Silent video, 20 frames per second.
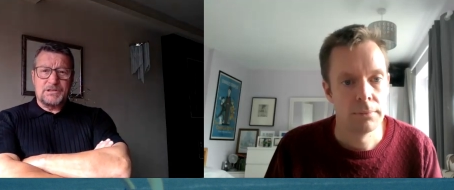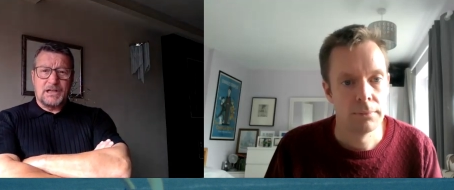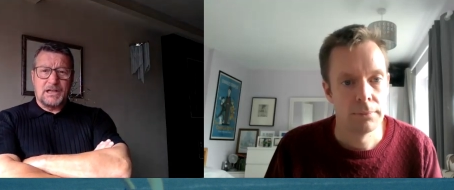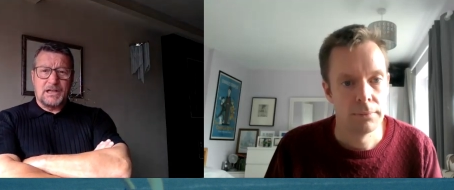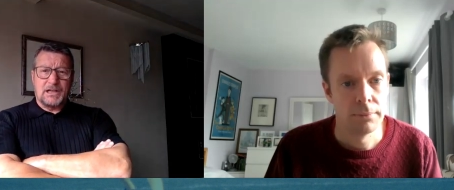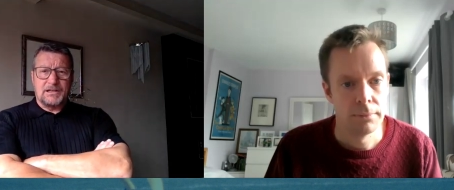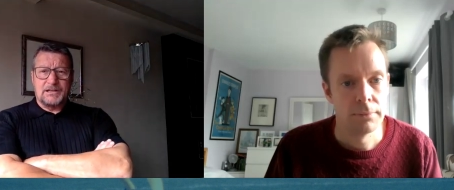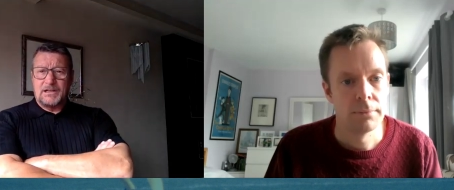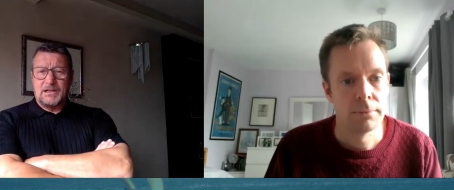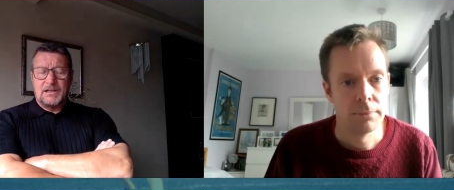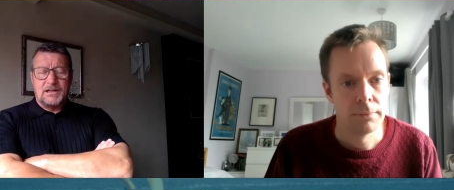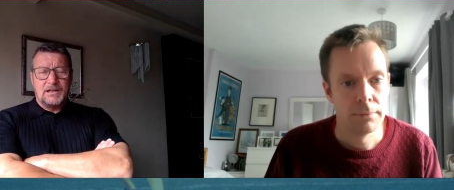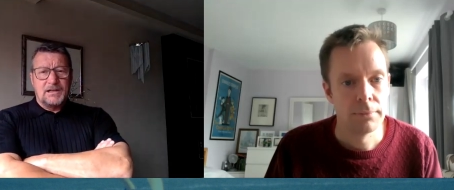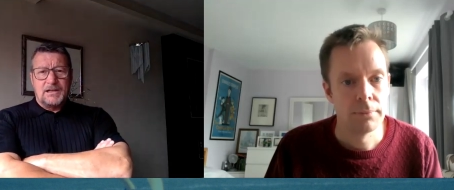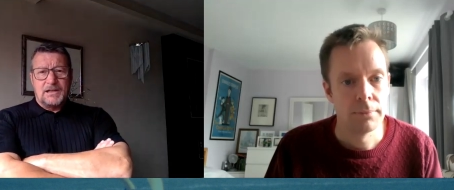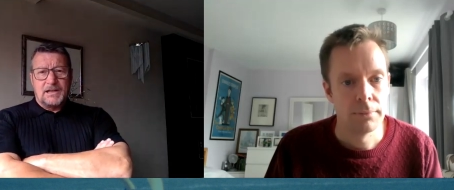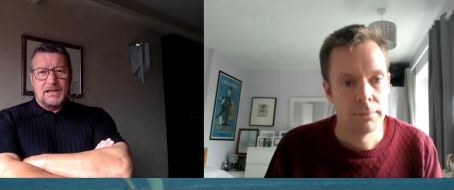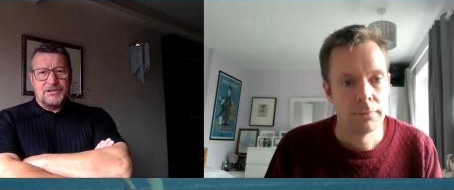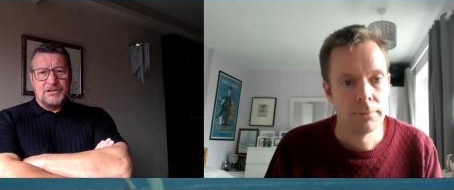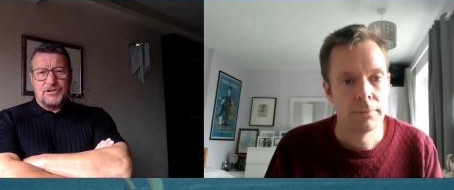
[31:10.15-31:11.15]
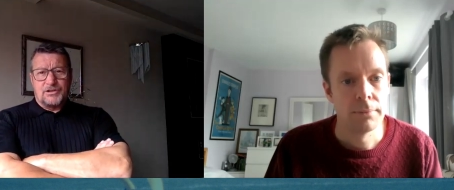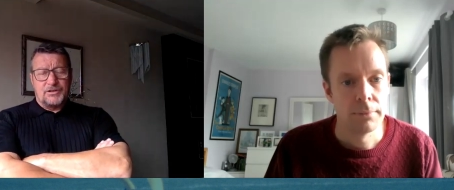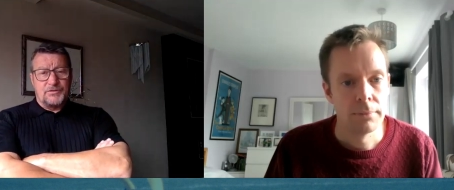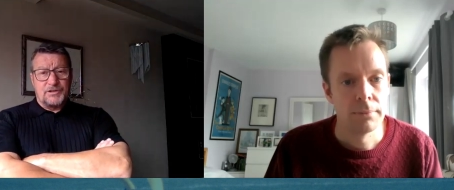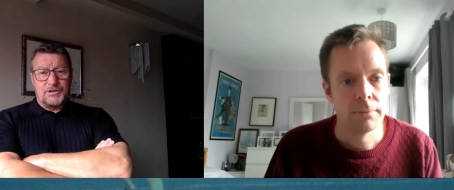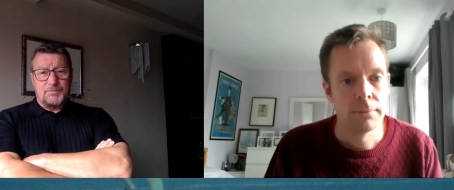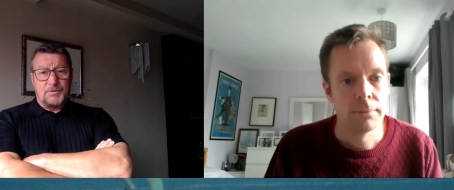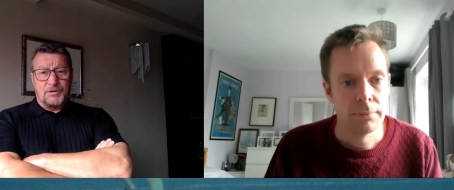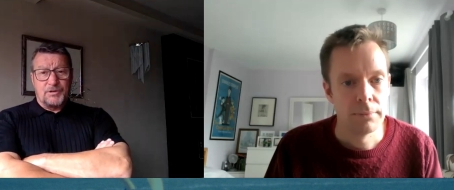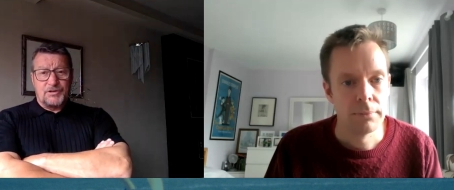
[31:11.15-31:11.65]
Speaker 1: I, I enjoy the
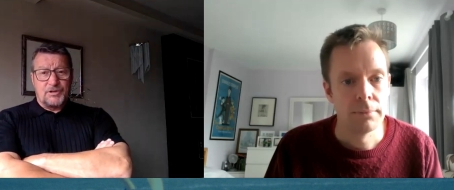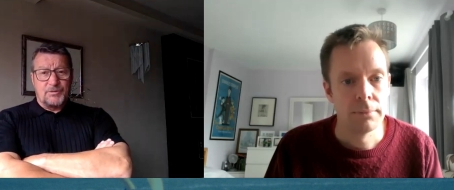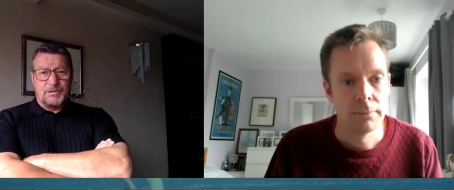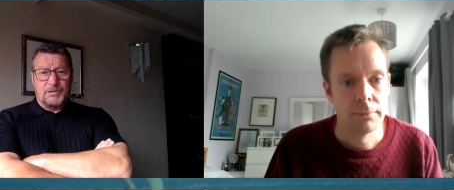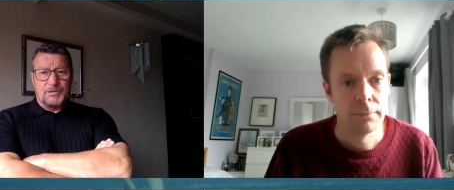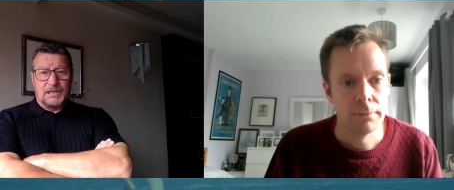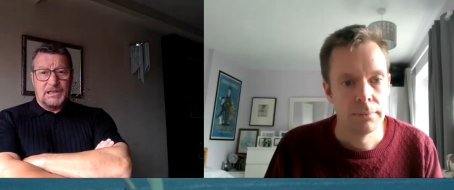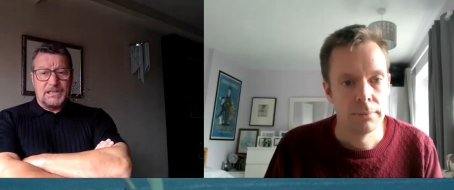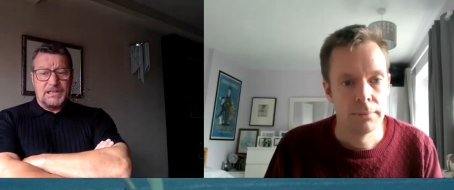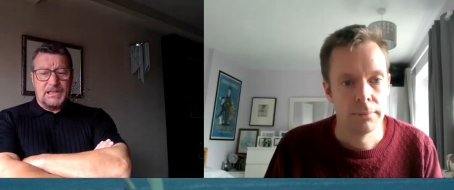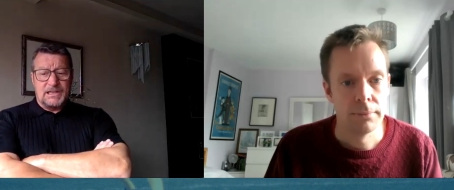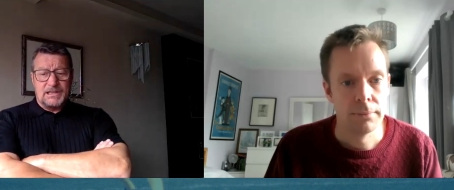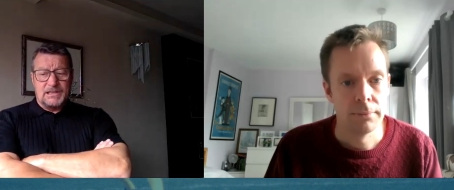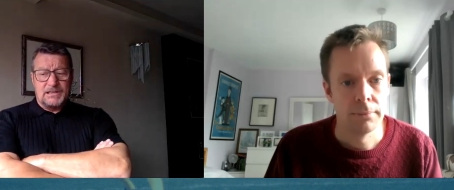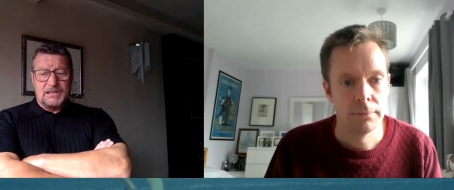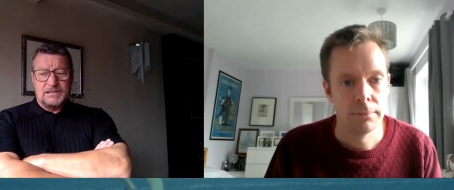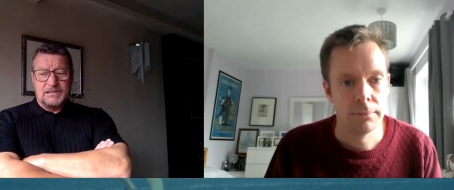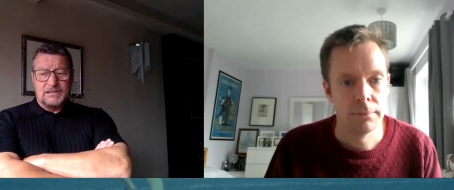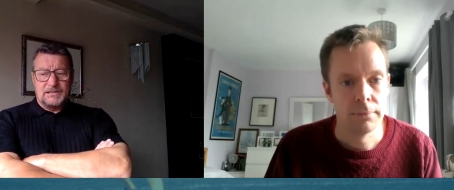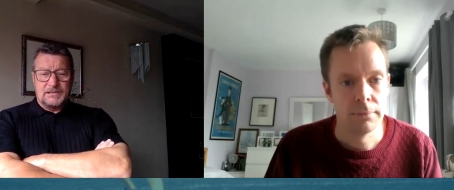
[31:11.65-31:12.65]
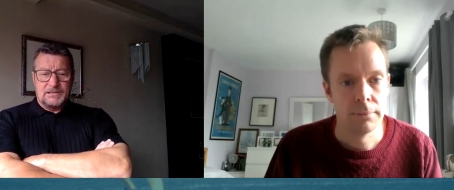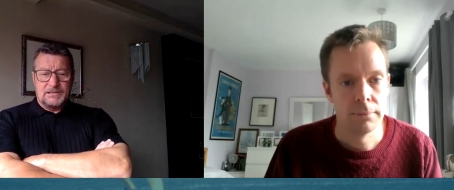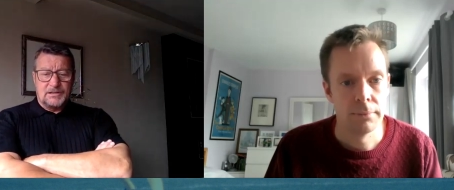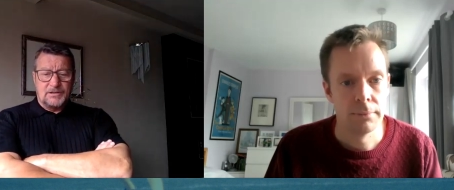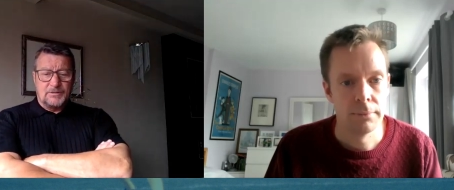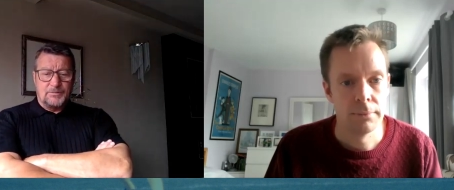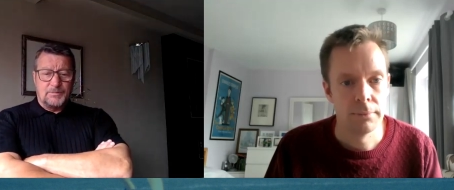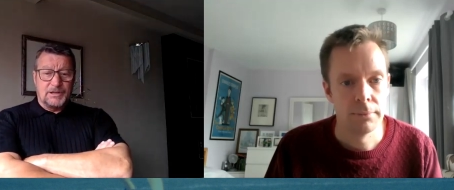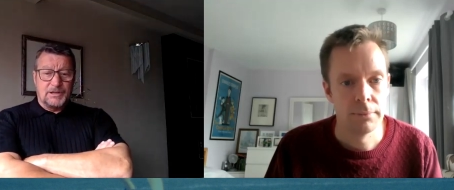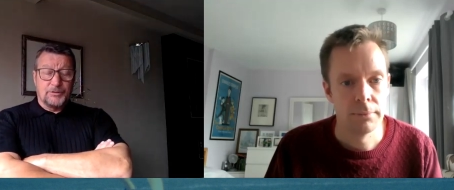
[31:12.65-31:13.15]
responsibility and you
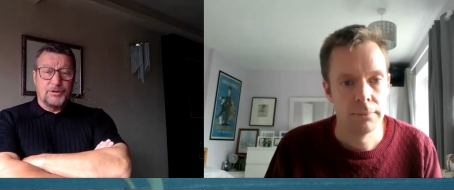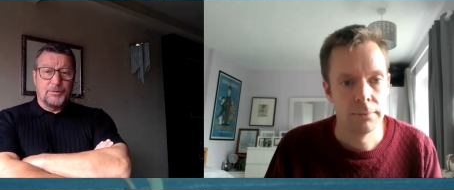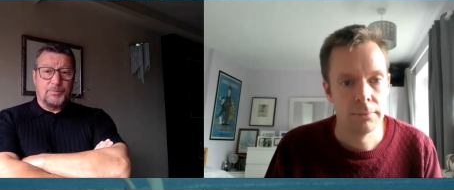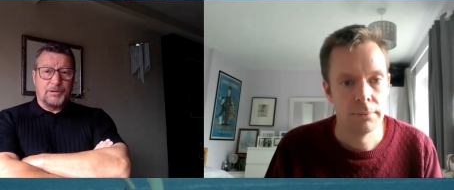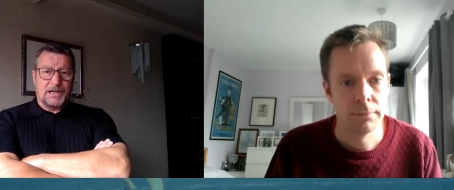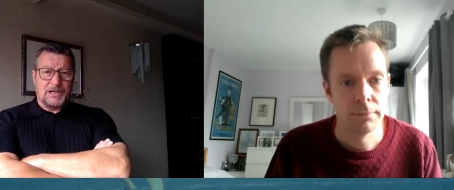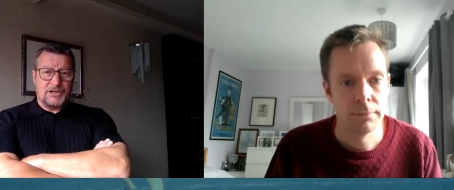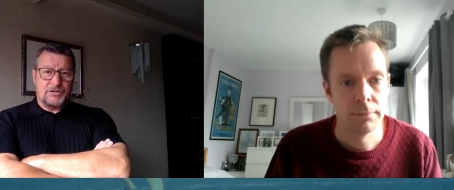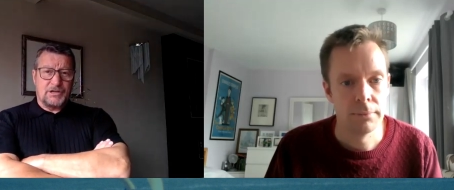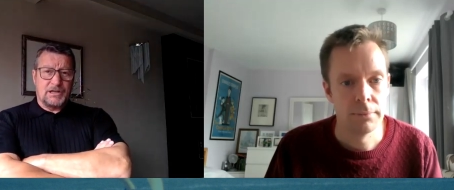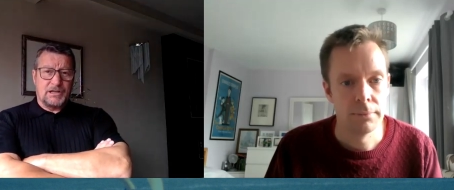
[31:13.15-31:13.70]
know being under pressure.